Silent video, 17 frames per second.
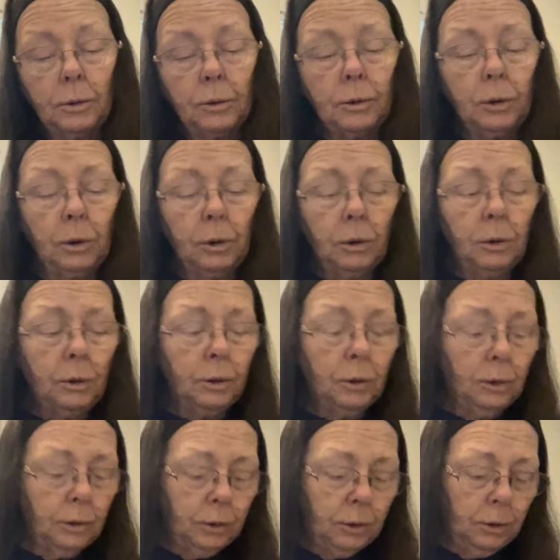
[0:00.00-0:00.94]

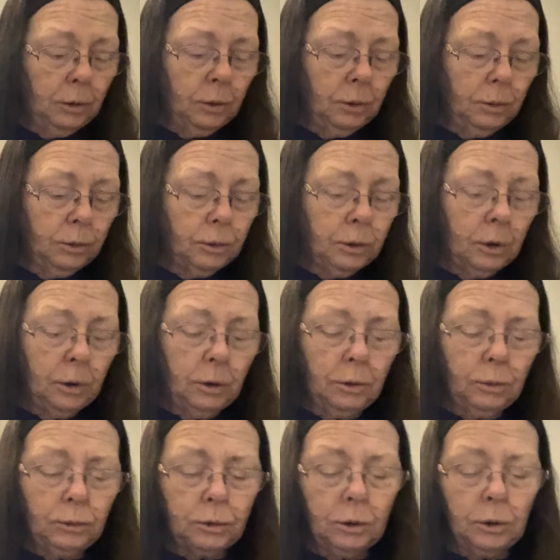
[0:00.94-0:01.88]
Do do do
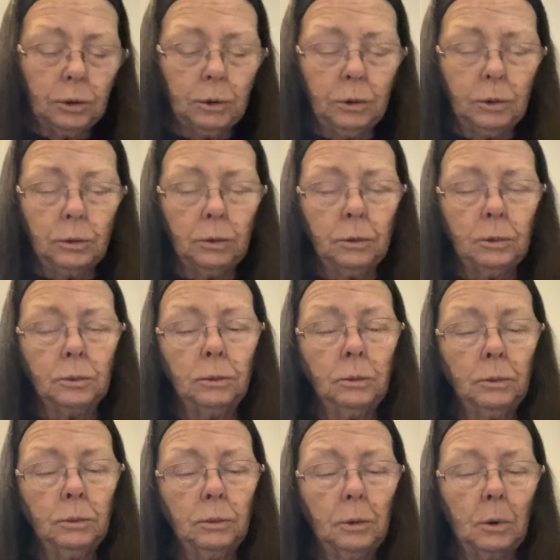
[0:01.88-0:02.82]
do.
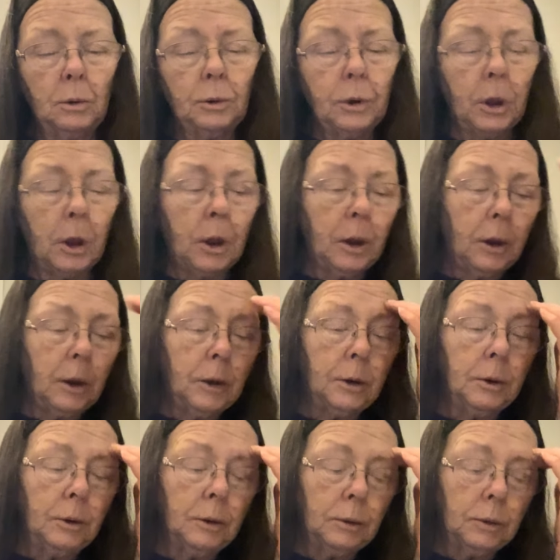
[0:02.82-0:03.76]
Okay.